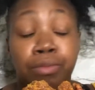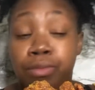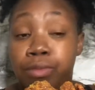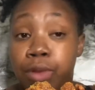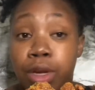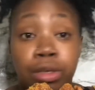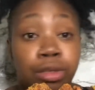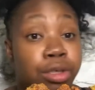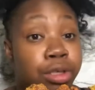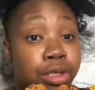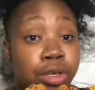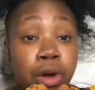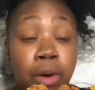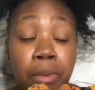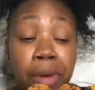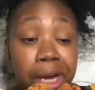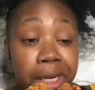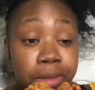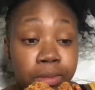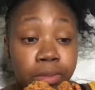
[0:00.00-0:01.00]
There's just no
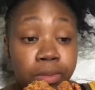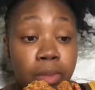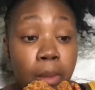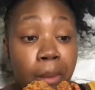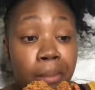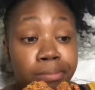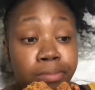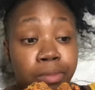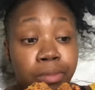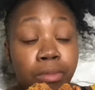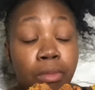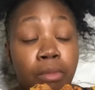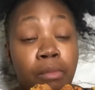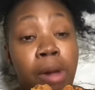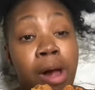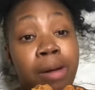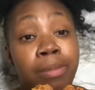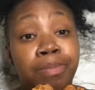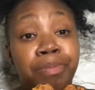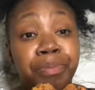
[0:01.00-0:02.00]
way.
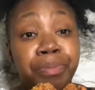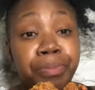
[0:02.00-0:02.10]
But